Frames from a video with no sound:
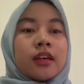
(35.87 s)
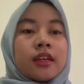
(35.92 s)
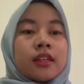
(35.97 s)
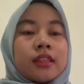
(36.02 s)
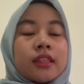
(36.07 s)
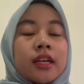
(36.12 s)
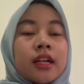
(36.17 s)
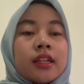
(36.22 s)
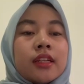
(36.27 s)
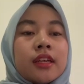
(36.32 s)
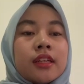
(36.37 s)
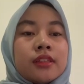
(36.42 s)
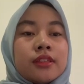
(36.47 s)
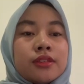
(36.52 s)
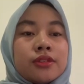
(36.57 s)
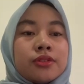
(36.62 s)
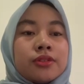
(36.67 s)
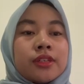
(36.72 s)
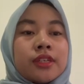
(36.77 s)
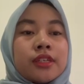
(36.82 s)

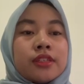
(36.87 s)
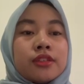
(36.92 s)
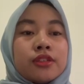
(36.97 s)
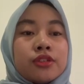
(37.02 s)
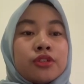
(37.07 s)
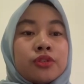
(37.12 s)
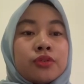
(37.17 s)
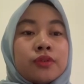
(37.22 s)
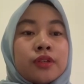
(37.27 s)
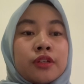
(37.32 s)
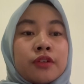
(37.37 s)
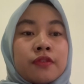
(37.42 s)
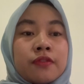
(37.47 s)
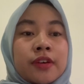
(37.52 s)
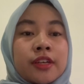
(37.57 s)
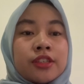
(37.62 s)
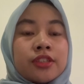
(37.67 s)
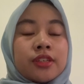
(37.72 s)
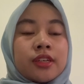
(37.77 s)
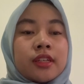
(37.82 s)
Teledentistry is a new
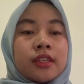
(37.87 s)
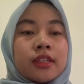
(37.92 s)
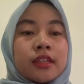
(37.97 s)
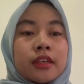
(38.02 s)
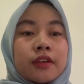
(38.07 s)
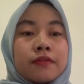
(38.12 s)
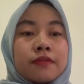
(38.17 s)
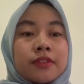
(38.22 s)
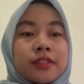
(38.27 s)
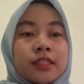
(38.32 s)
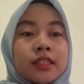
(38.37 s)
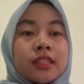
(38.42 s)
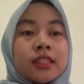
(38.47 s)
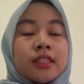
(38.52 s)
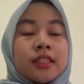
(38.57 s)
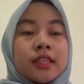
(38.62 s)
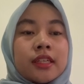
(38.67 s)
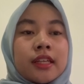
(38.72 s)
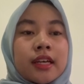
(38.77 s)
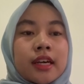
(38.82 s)
innovation that can
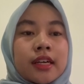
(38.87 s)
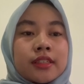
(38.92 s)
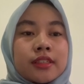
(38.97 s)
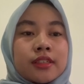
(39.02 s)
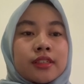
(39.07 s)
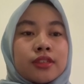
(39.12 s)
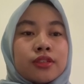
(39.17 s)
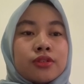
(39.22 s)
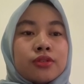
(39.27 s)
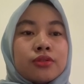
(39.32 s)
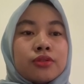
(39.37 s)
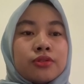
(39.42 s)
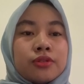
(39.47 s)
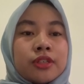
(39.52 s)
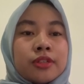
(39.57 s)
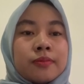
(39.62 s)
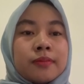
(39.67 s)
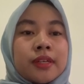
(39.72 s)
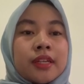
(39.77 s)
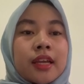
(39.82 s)
facilitate access to
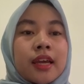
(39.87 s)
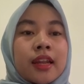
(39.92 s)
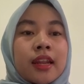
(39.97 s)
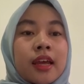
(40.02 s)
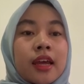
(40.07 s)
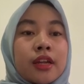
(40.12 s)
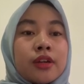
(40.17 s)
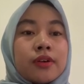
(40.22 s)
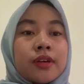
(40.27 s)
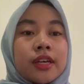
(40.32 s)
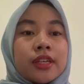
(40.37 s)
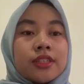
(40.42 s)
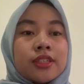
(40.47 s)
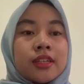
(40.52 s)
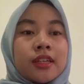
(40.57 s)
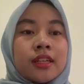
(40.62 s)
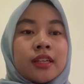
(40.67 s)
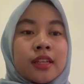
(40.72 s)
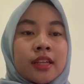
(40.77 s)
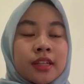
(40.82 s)
treatment and
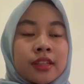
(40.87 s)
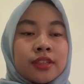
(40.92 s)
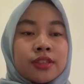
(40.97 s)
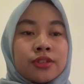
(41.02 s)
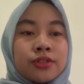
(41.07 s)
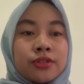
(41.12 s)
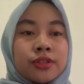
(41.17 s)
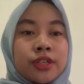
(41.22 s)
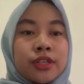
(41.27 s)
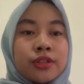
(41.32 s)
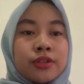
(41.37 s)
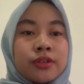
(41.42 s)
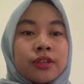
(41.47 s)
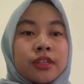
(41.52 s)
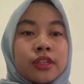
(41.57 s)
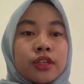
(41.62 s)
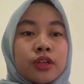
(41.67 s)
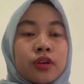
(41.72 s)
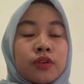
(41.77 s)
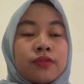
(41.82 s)
education in dentistry
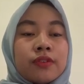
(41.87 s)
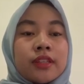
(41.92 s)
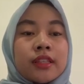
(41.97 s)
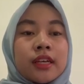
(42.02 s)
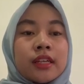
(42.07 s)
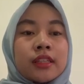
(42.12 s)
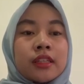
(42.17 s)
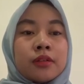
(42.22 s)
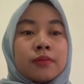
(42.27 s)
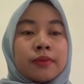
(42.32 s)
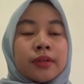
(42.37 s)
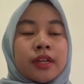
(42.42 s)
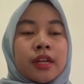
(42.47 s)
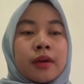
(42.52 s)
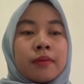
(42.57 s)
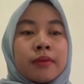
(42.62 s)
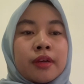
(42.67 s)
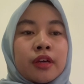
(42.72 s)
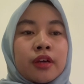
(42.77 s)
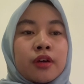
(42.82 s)
during the COVID-19
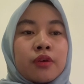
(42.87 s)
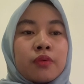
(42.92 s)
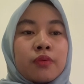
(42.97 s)
pandemic,